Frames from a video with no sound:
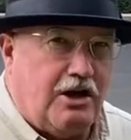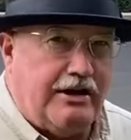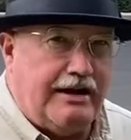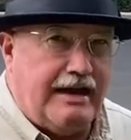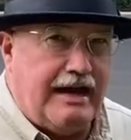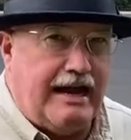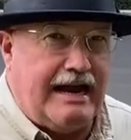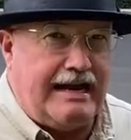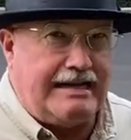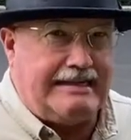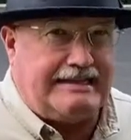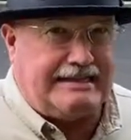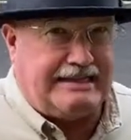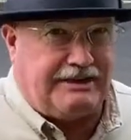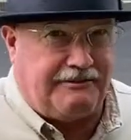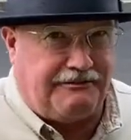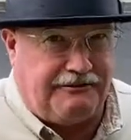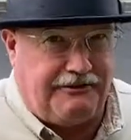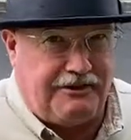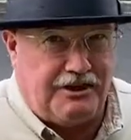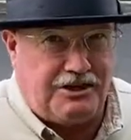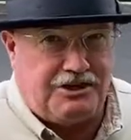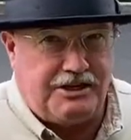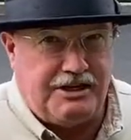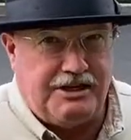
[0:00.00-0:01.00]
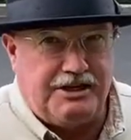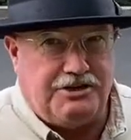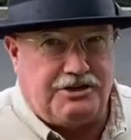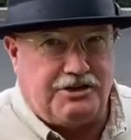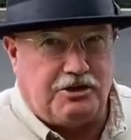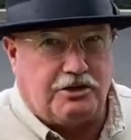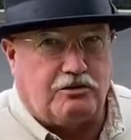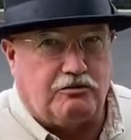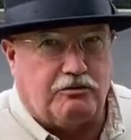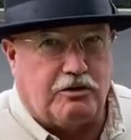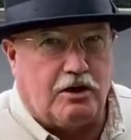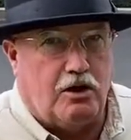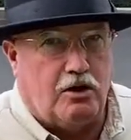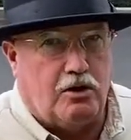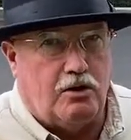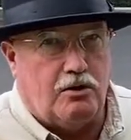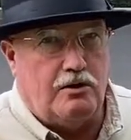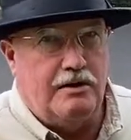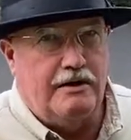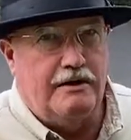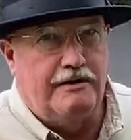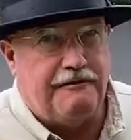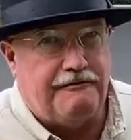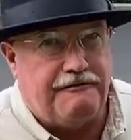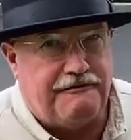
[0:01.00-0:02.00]
not sufficient to grow
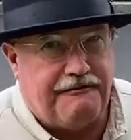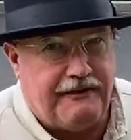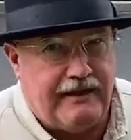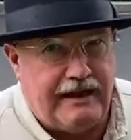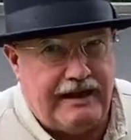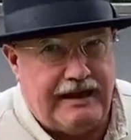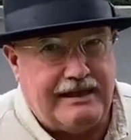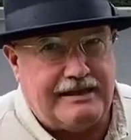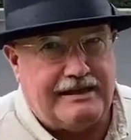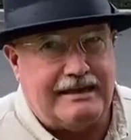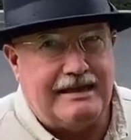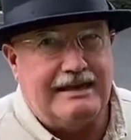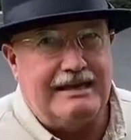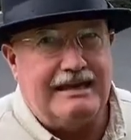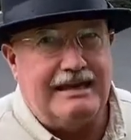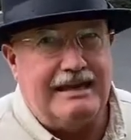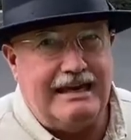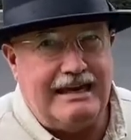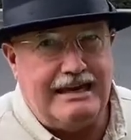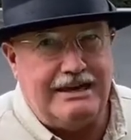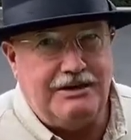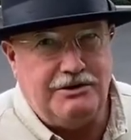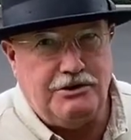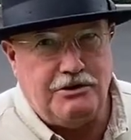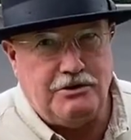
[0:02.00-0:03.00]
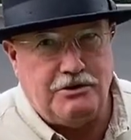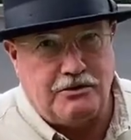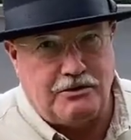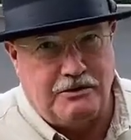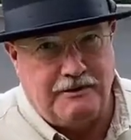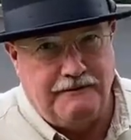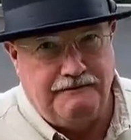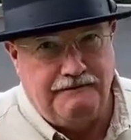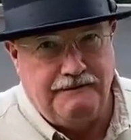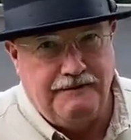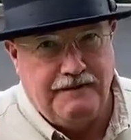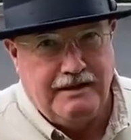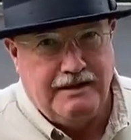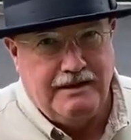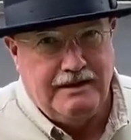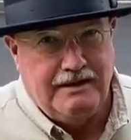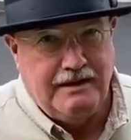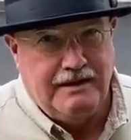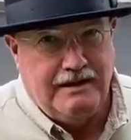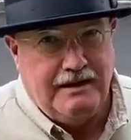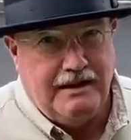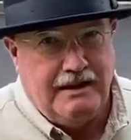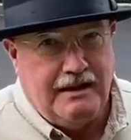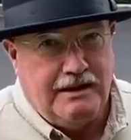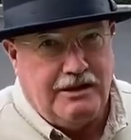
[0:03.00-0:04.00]
faith in you.
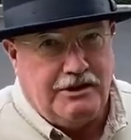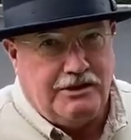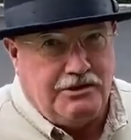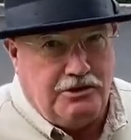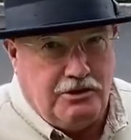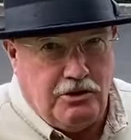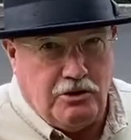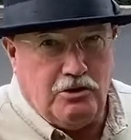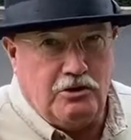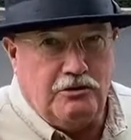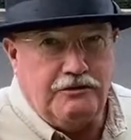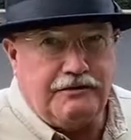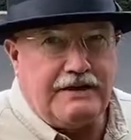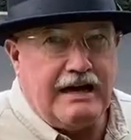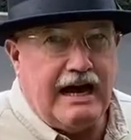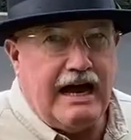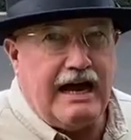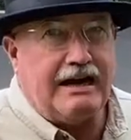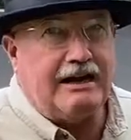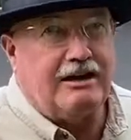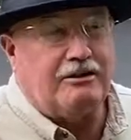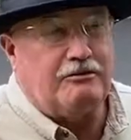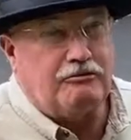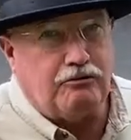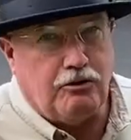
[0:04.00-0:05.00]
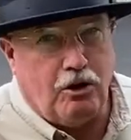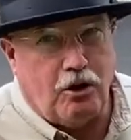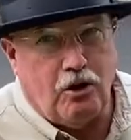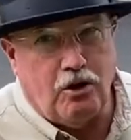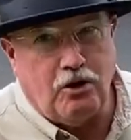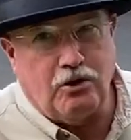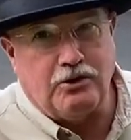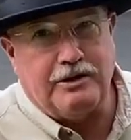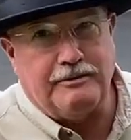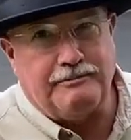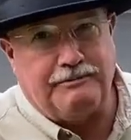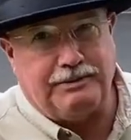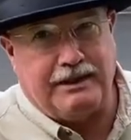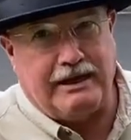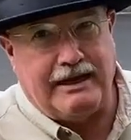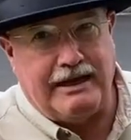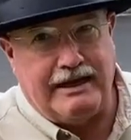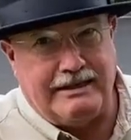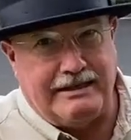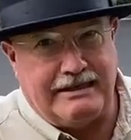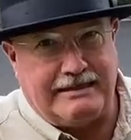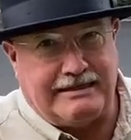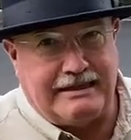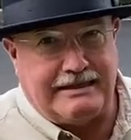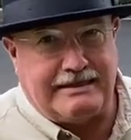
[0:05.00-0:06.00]
You've got a role to play.
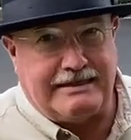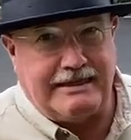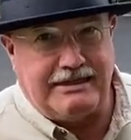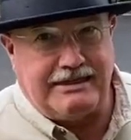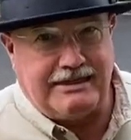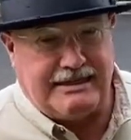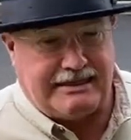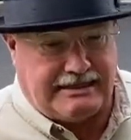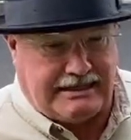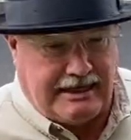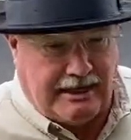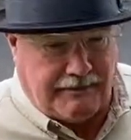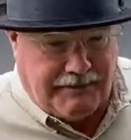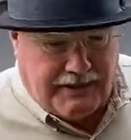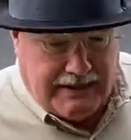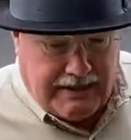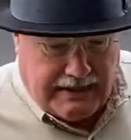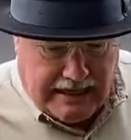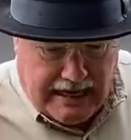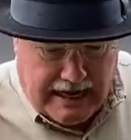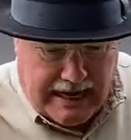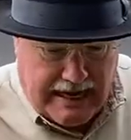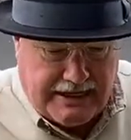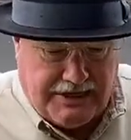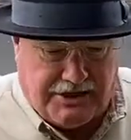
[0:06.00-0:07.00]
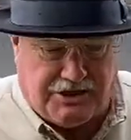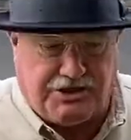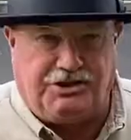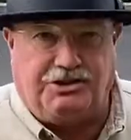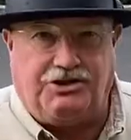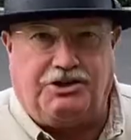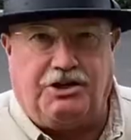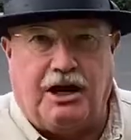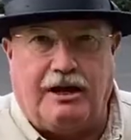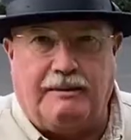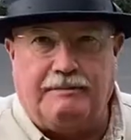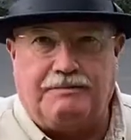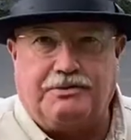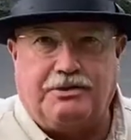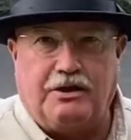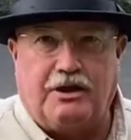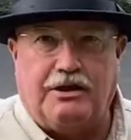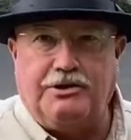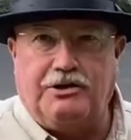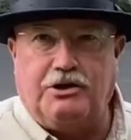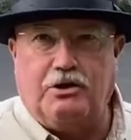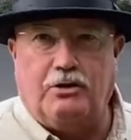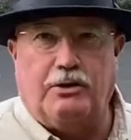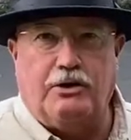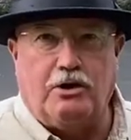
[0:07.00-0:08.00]
This isn't just something God dumps
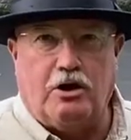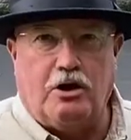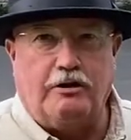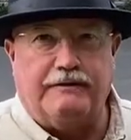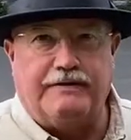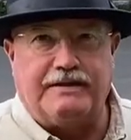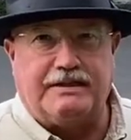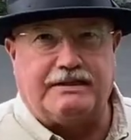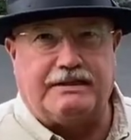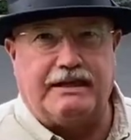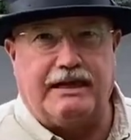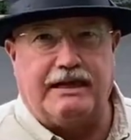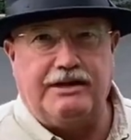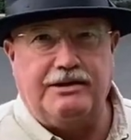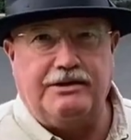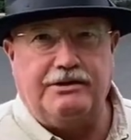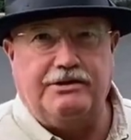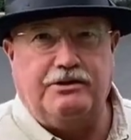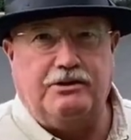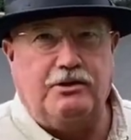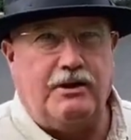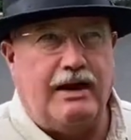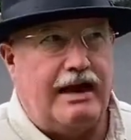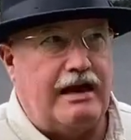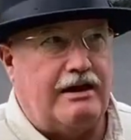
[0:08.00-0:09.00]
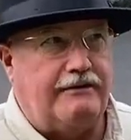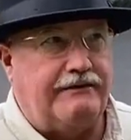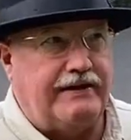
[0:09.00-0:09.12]
on you and all of a sudden you have